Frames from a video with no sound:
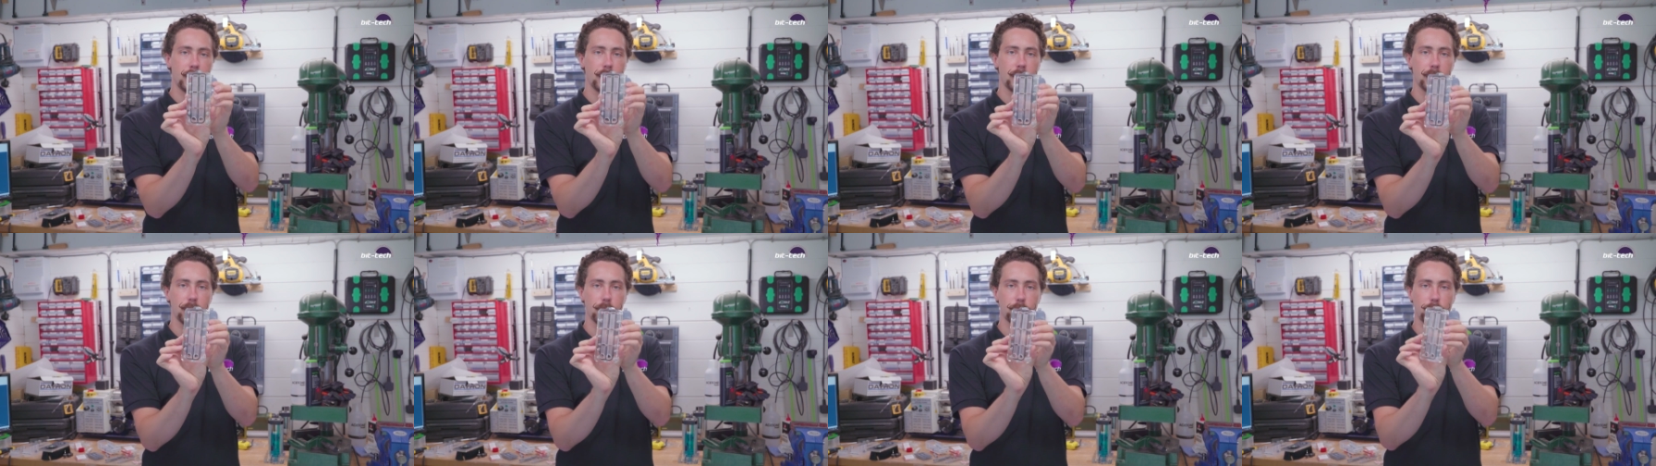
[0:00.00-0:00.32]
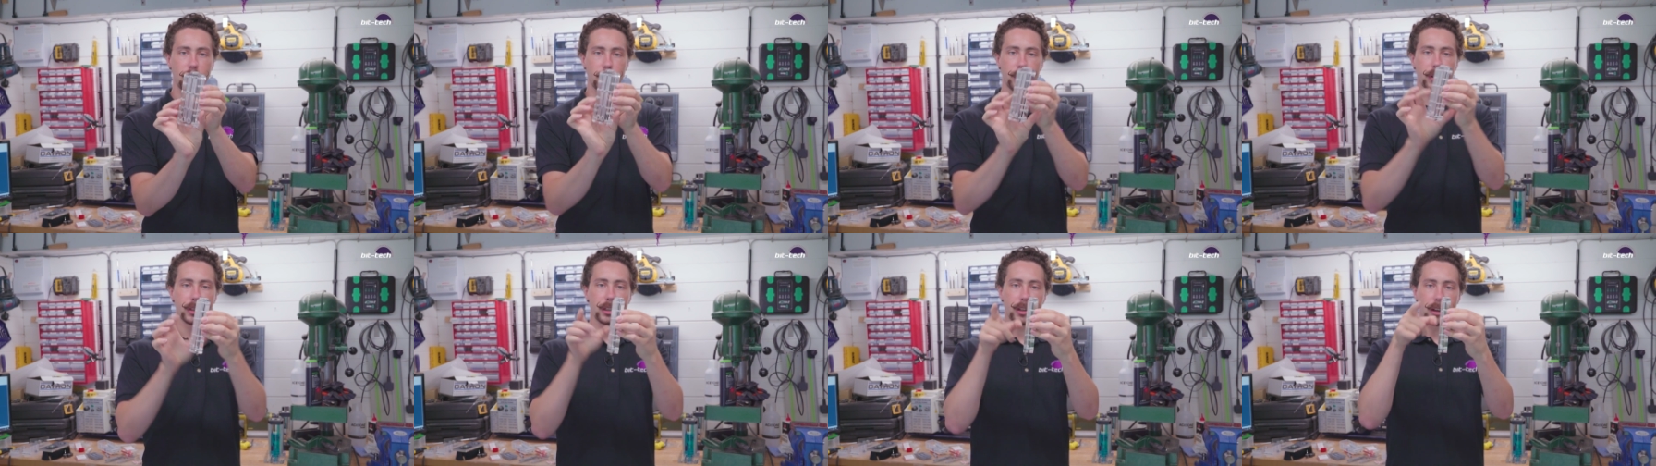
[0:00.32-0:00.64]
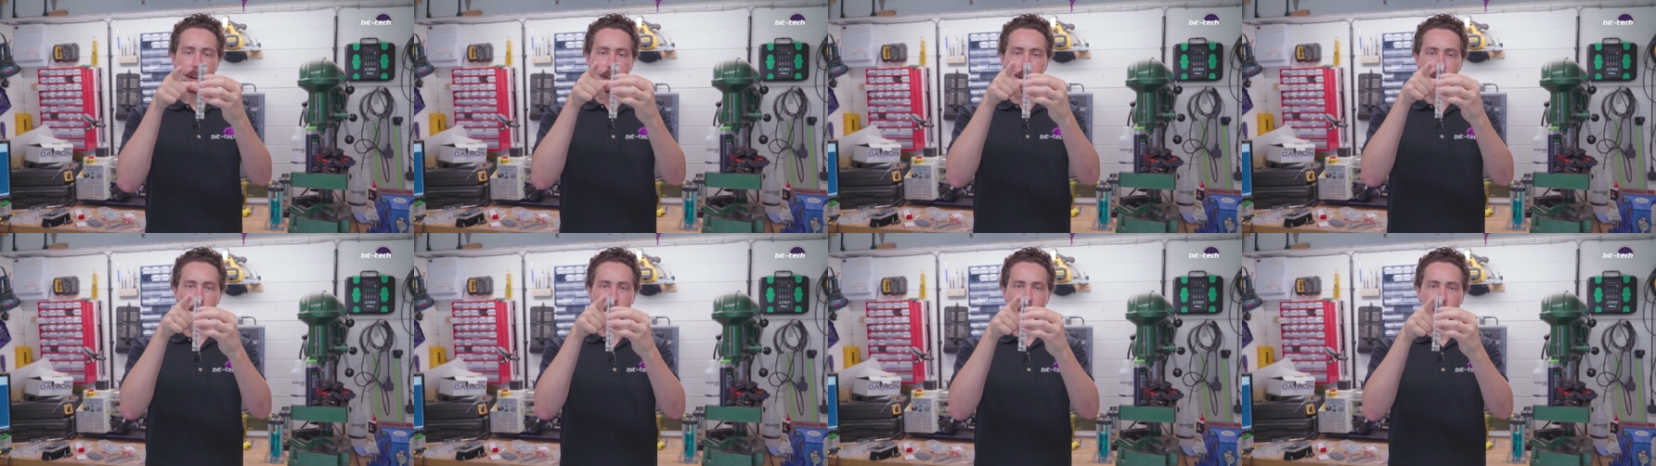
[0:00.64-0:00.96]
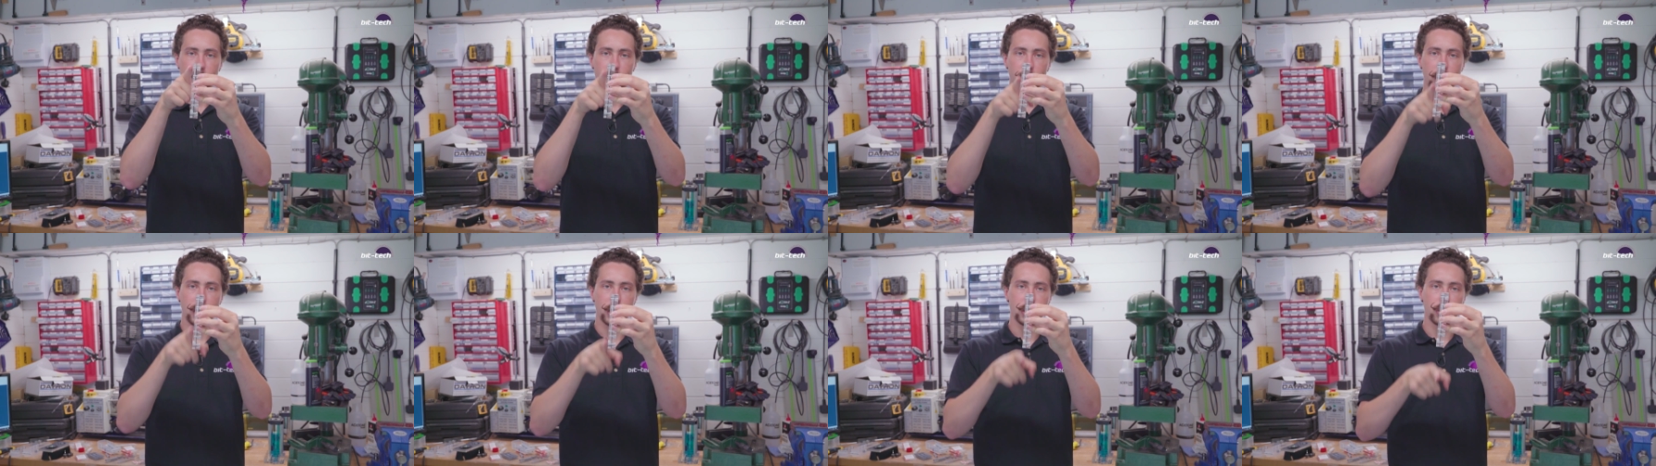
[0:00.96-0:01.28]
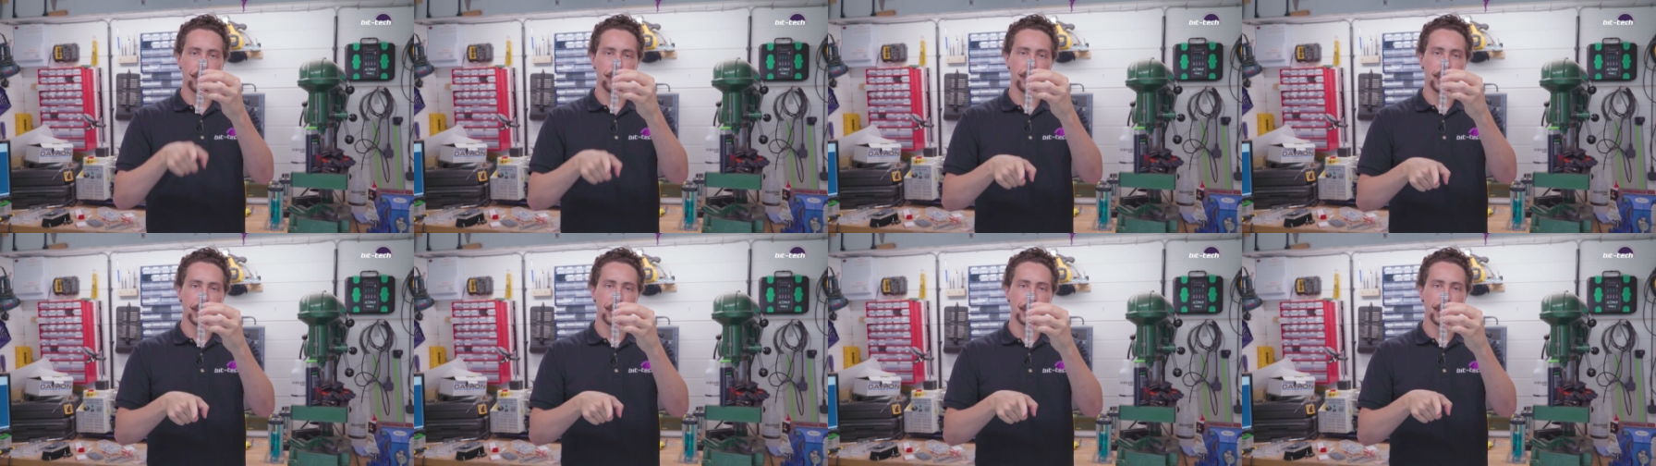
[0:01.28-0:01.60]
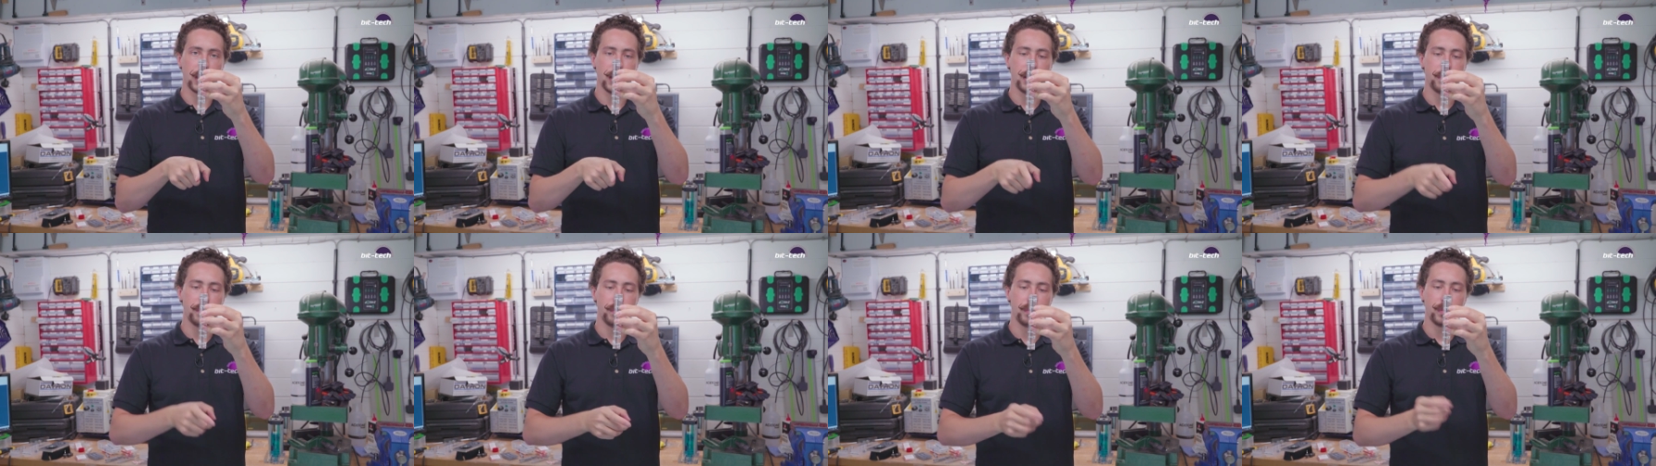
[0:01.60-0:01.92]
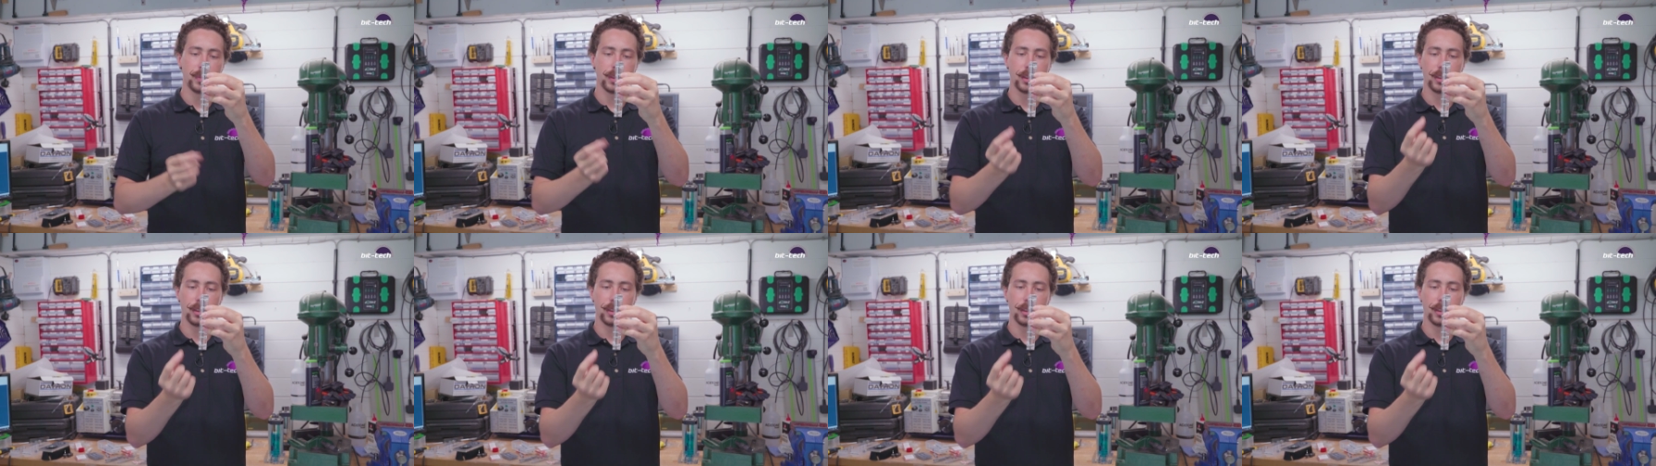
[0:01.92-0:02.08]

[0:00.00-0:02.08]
The graphics cards will be flush on this side,